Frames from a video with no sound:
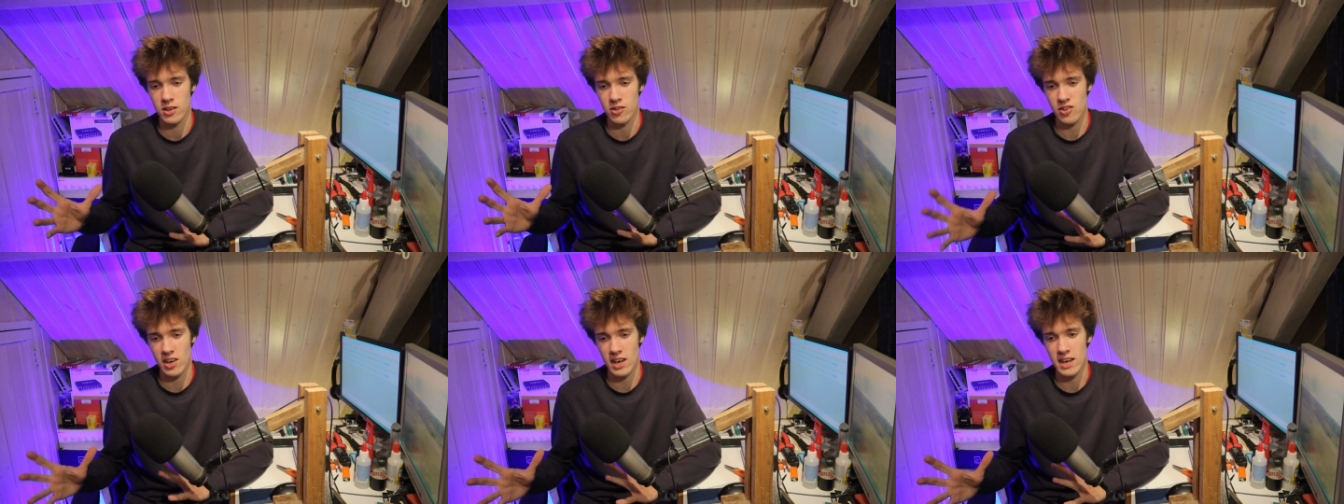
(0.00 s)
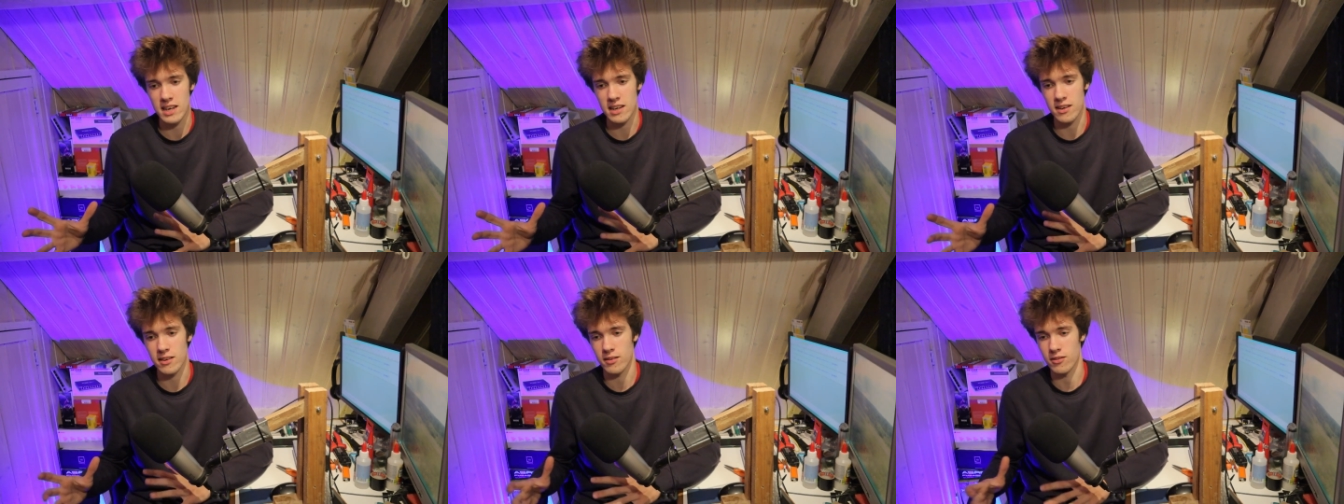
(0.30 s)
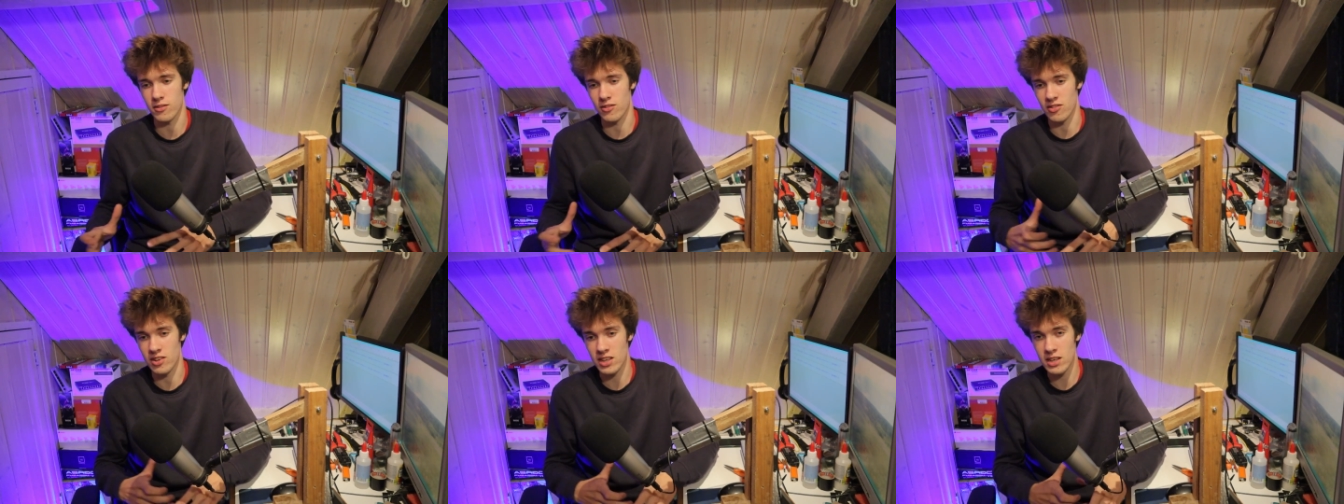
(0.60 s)
take
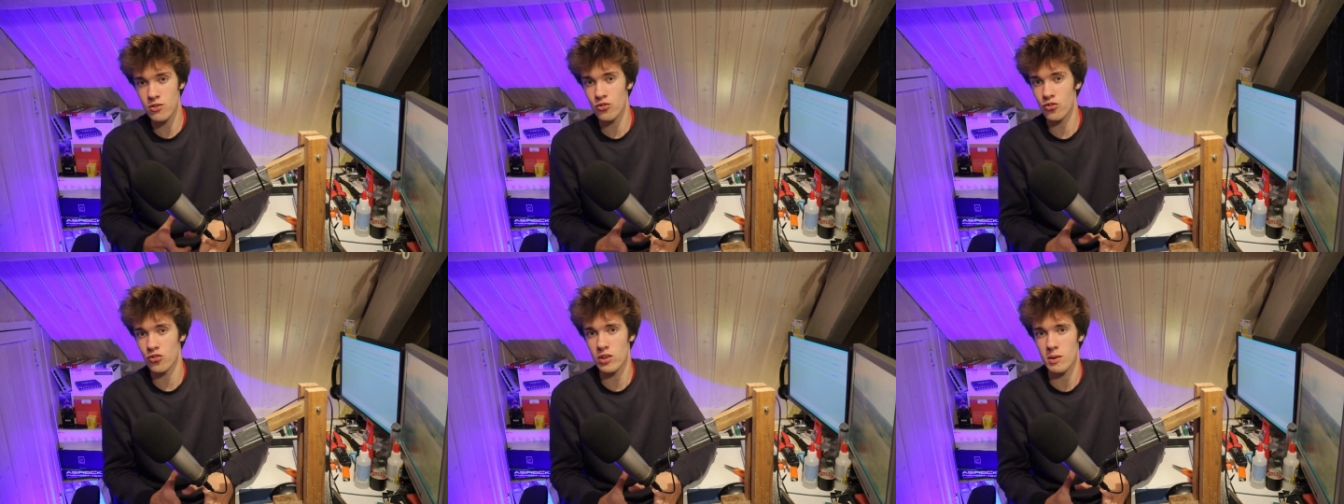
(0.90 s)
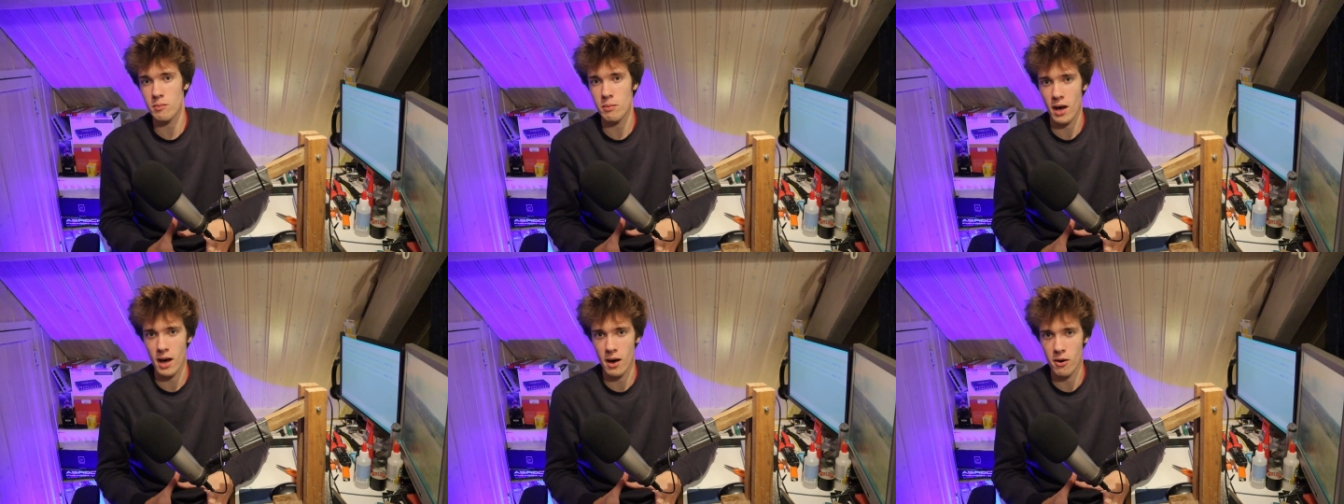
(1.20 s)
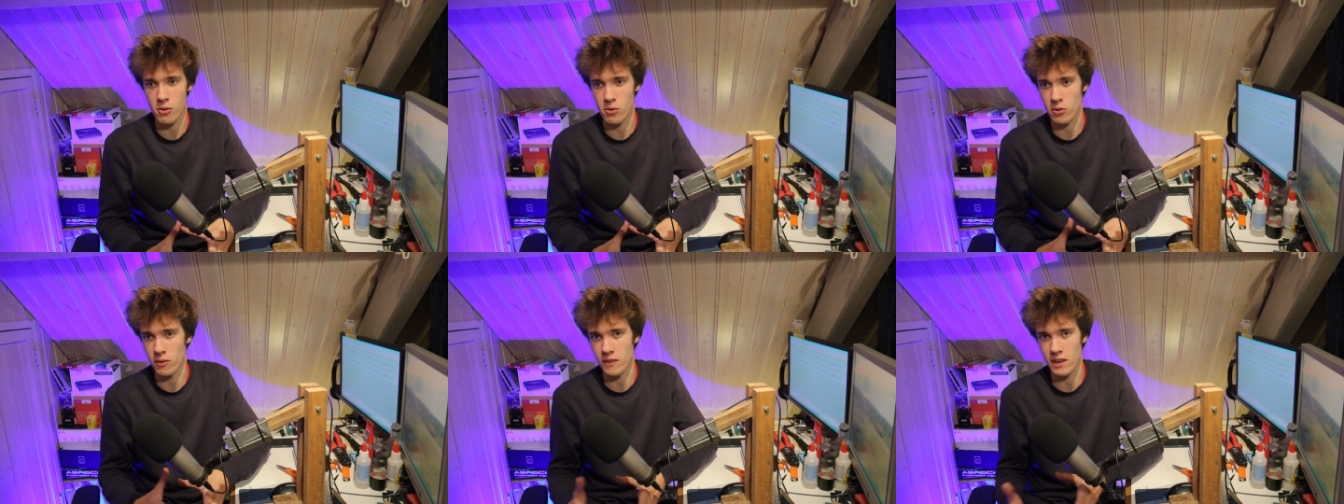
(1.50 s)
DC
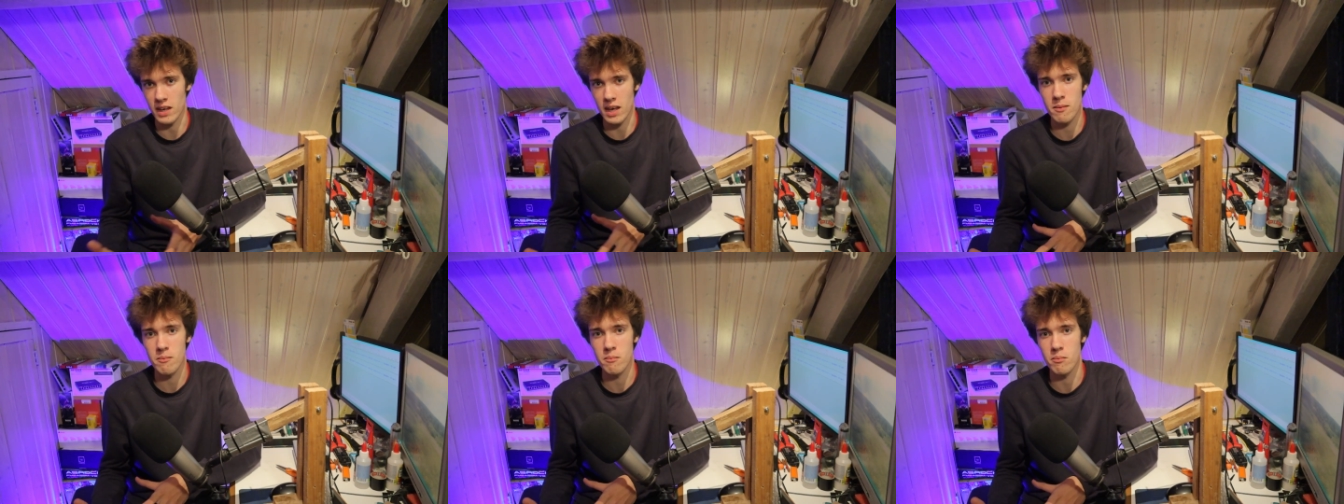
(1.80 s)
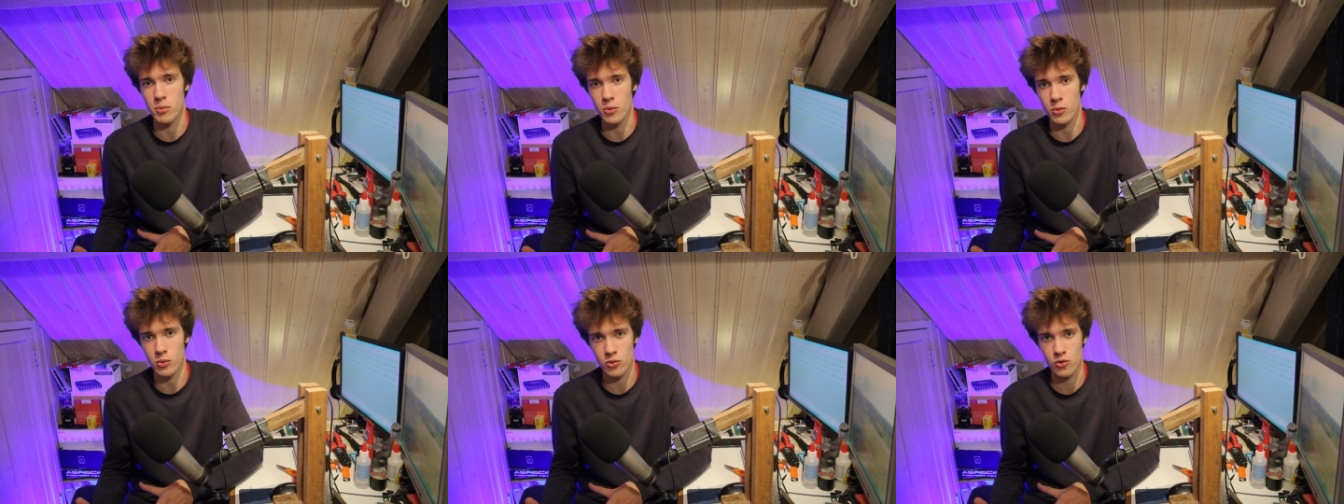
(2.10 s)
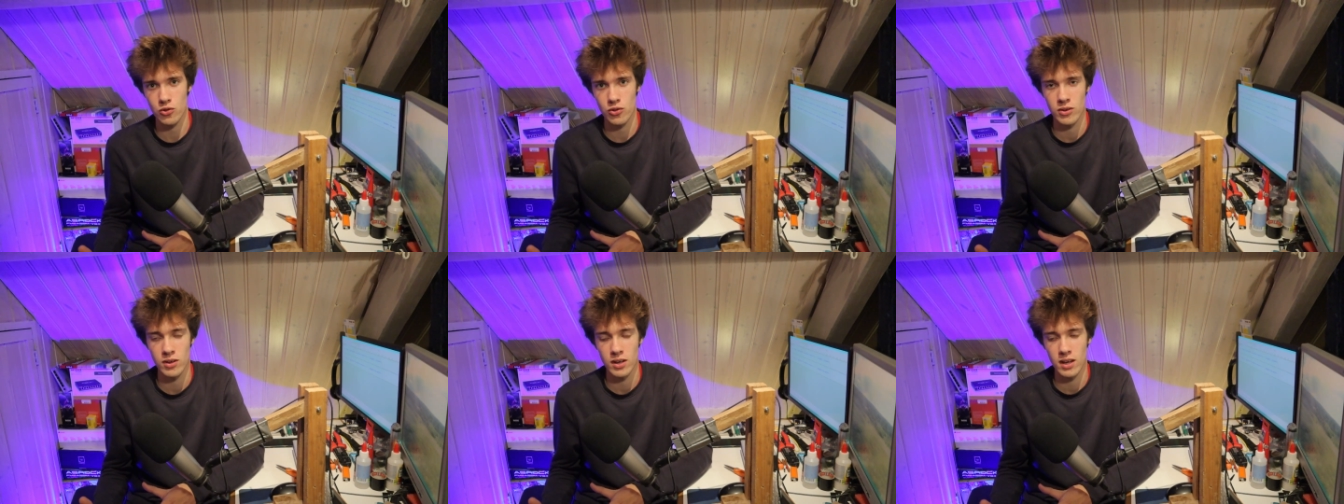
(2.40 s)
power on the
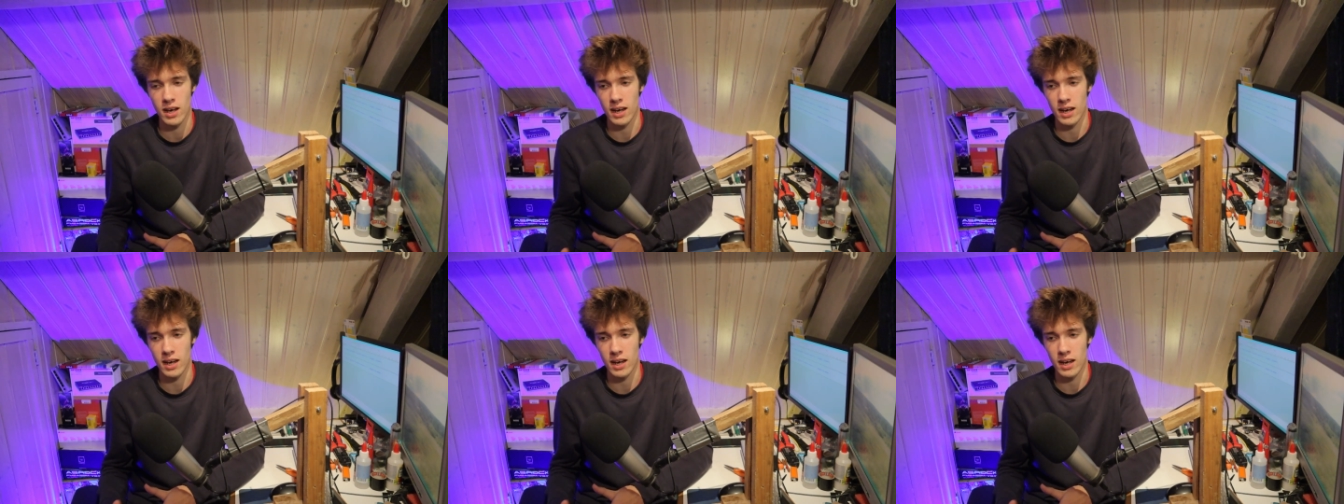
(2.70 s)
input